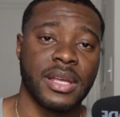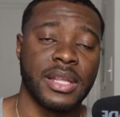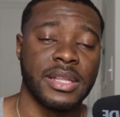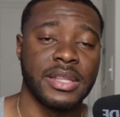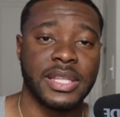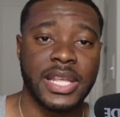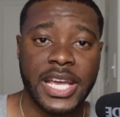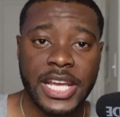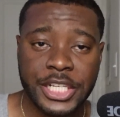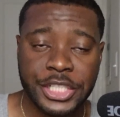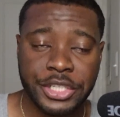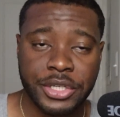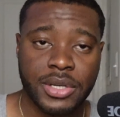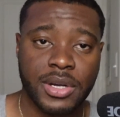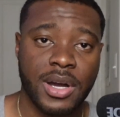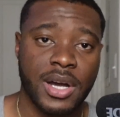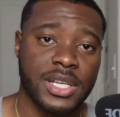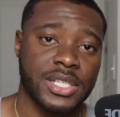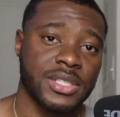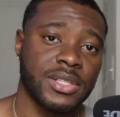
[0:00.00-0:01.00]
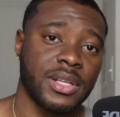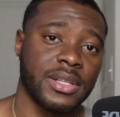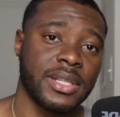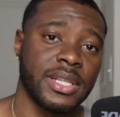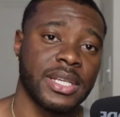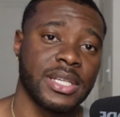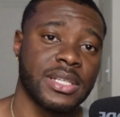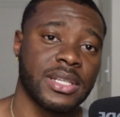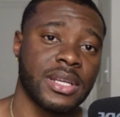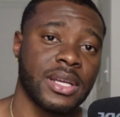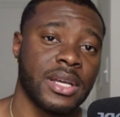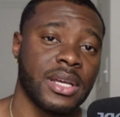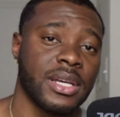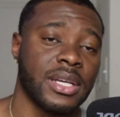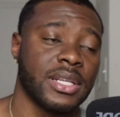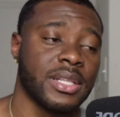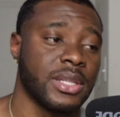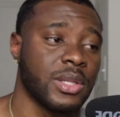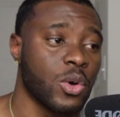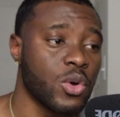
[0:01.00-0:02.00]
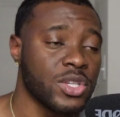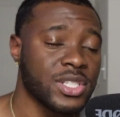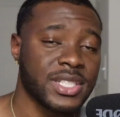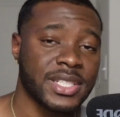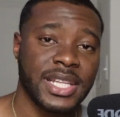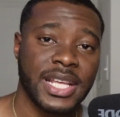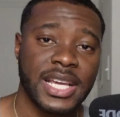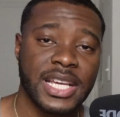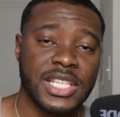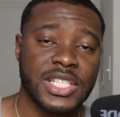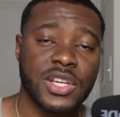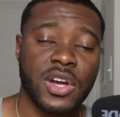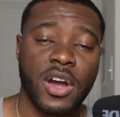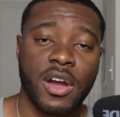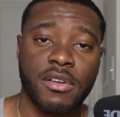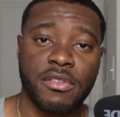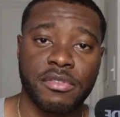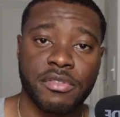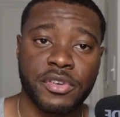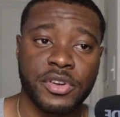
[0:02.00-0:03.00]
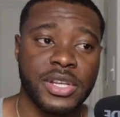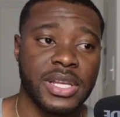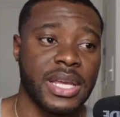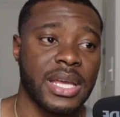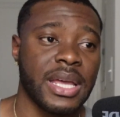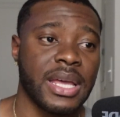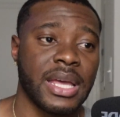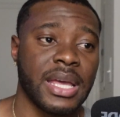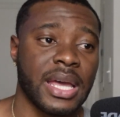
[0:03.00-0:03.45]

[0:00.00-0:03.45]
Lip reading: Nature costs nothing. Those things are free,